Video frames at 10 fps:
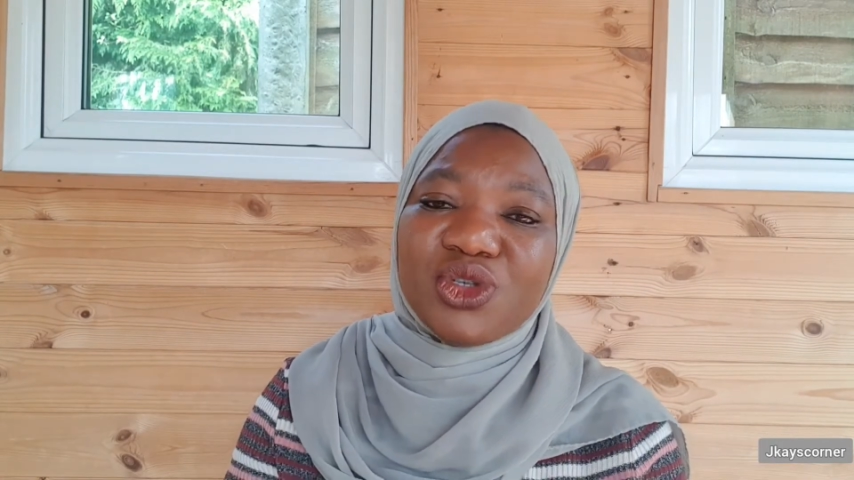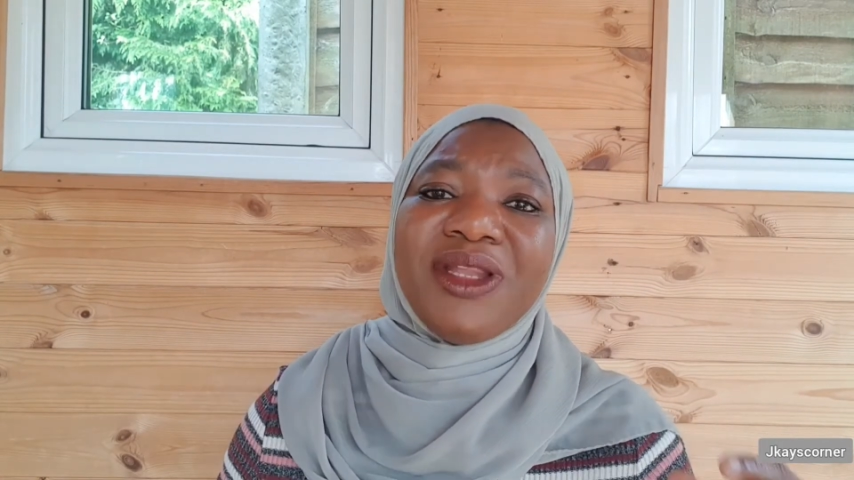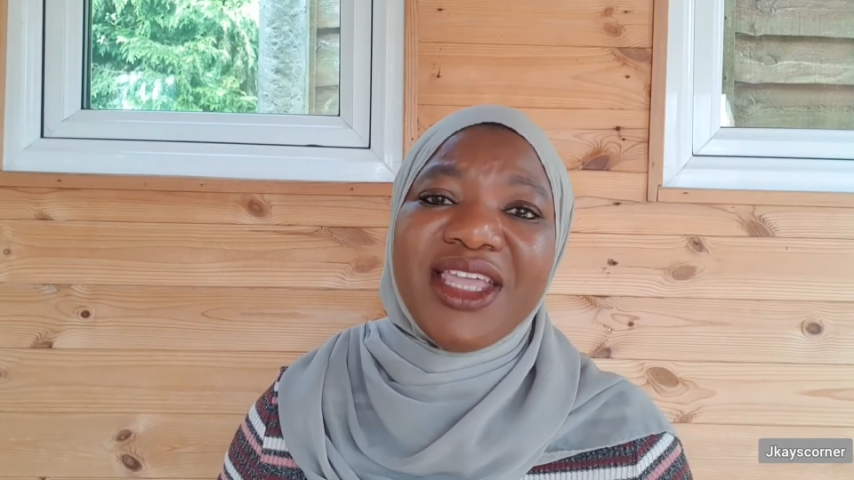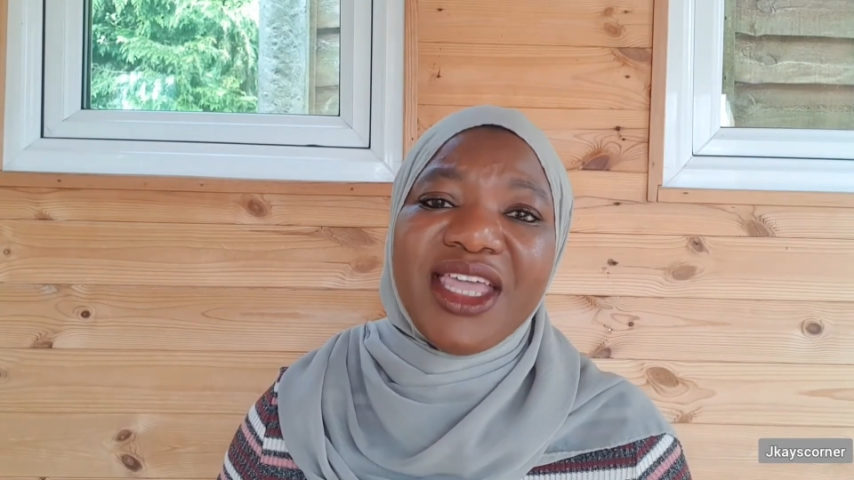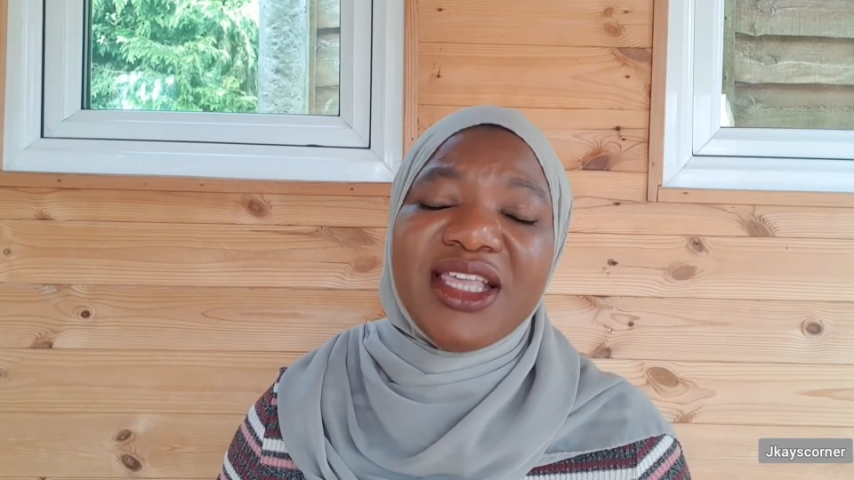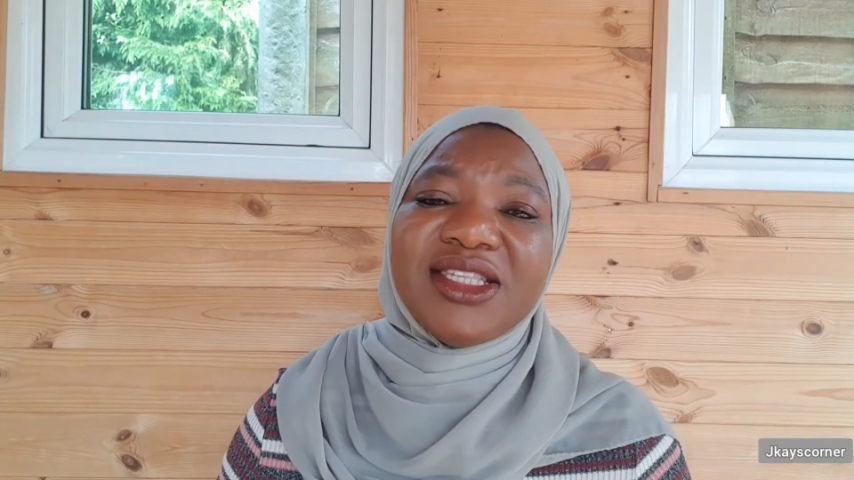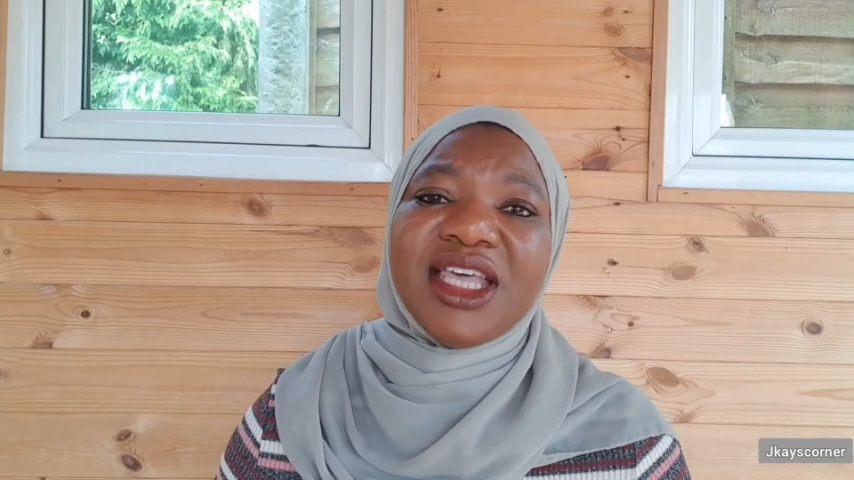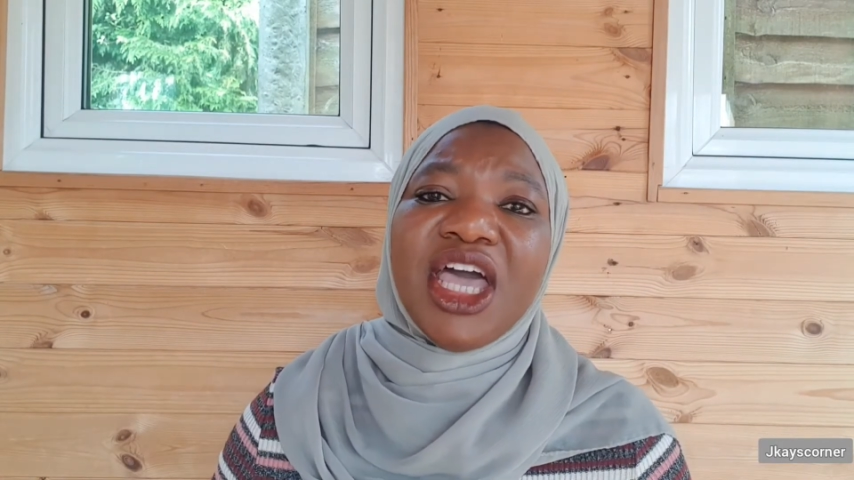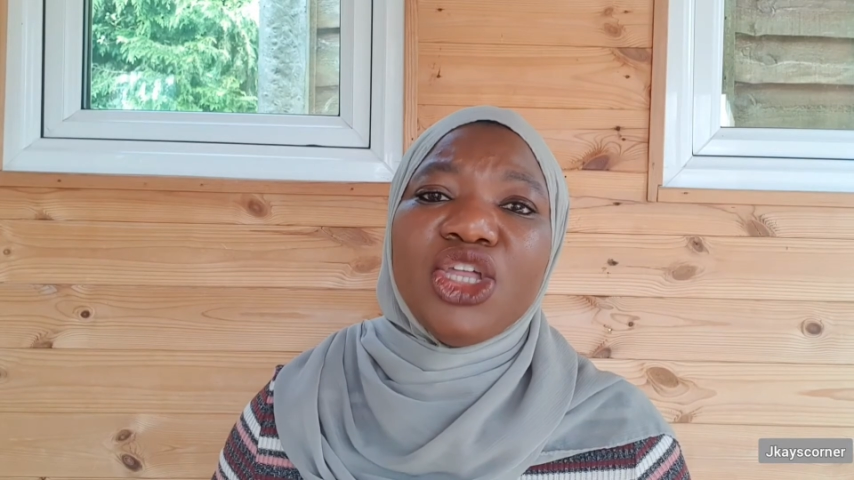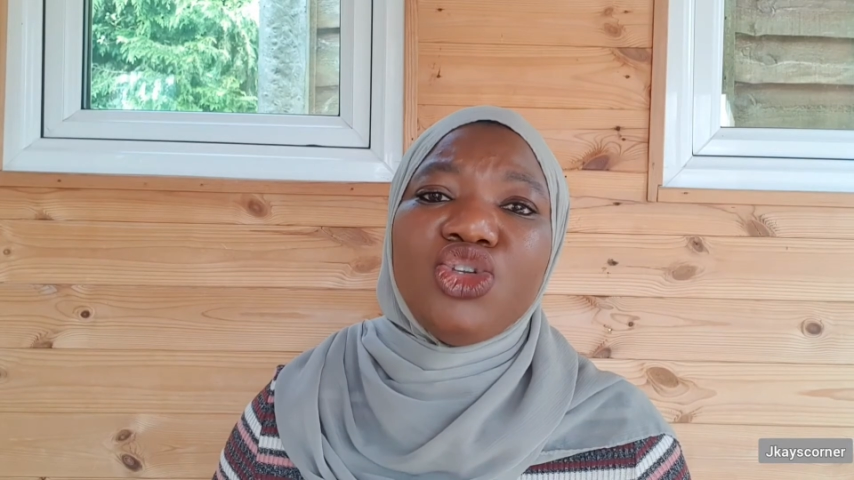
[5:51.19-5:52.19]

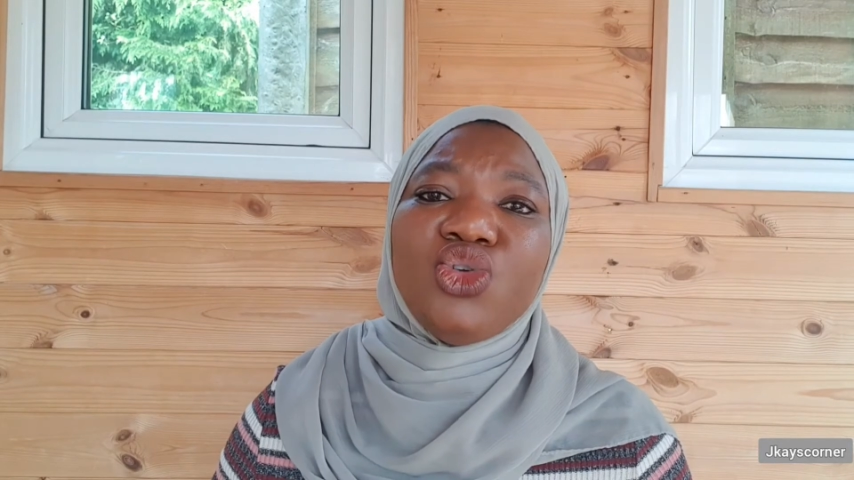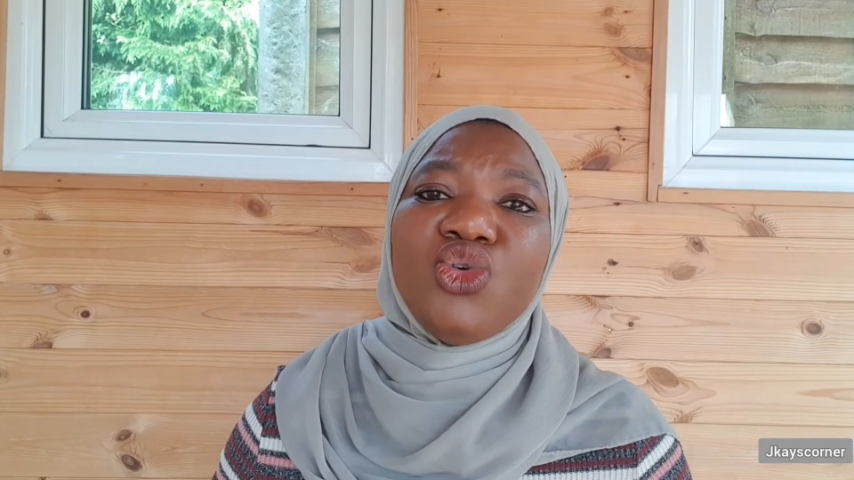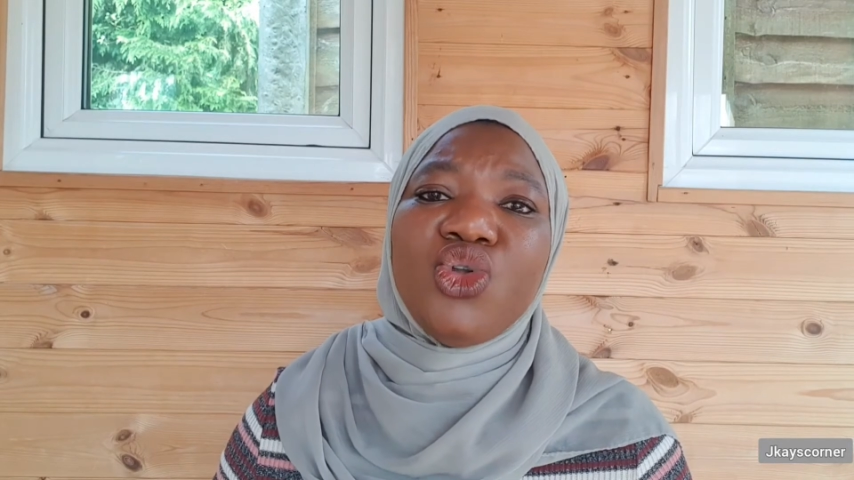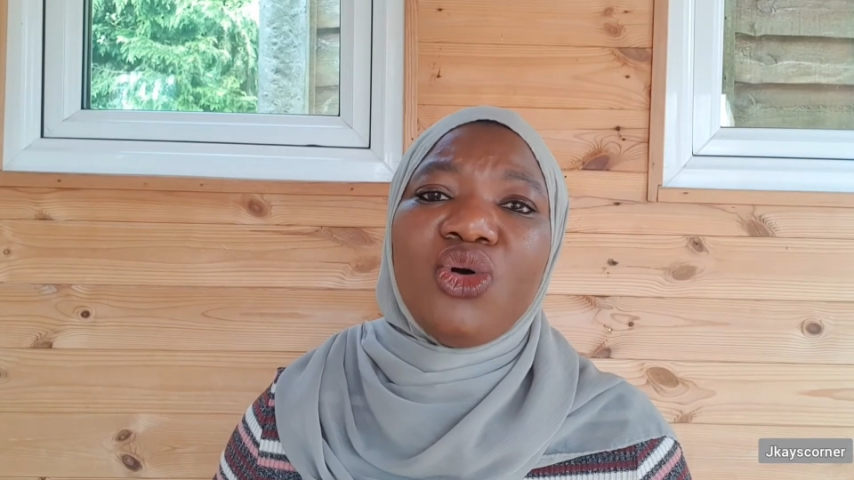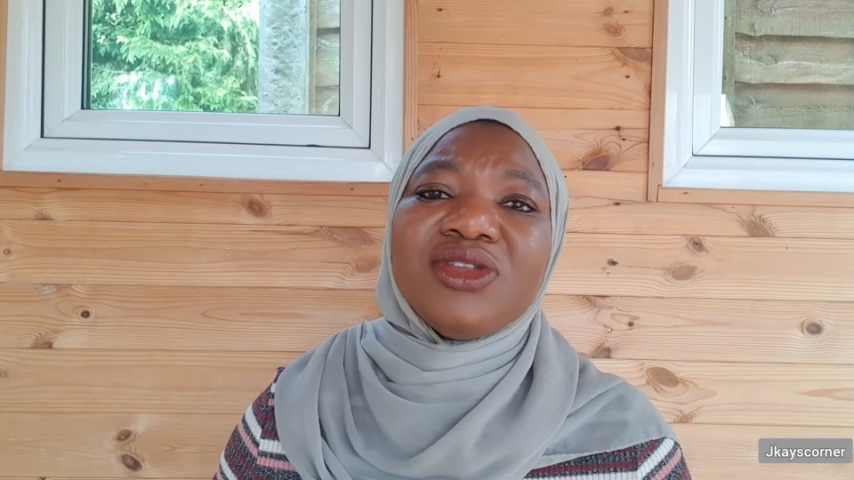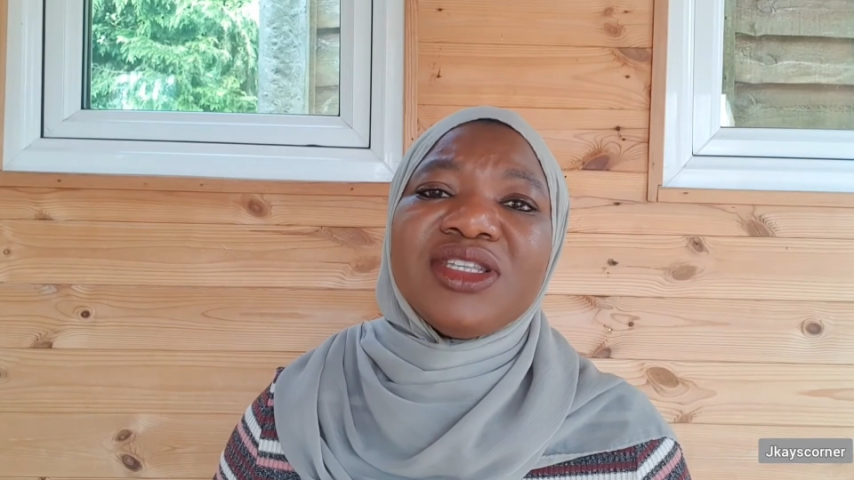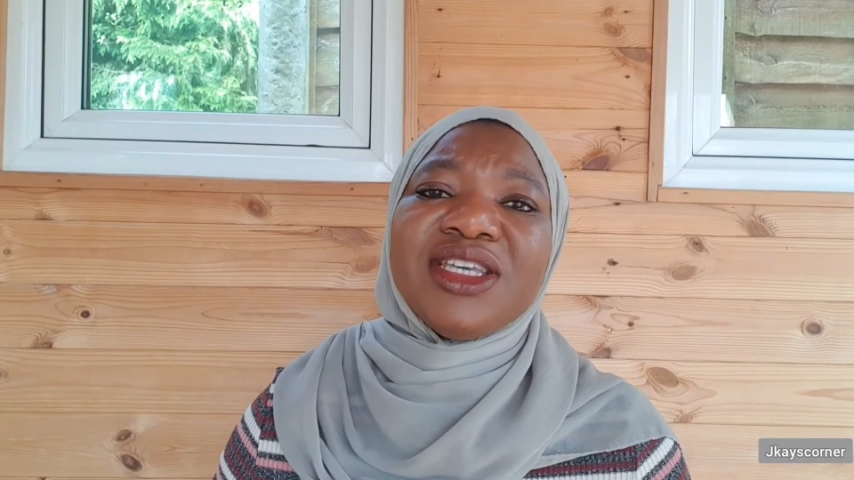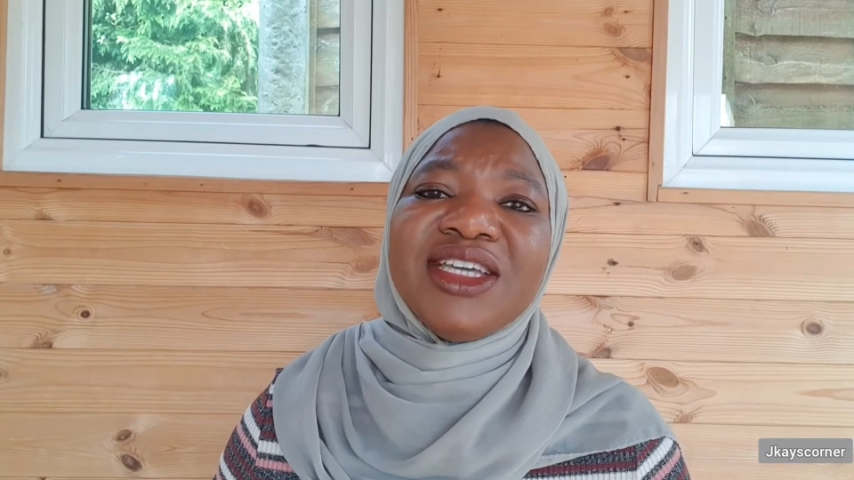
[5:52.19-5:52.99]
Please do not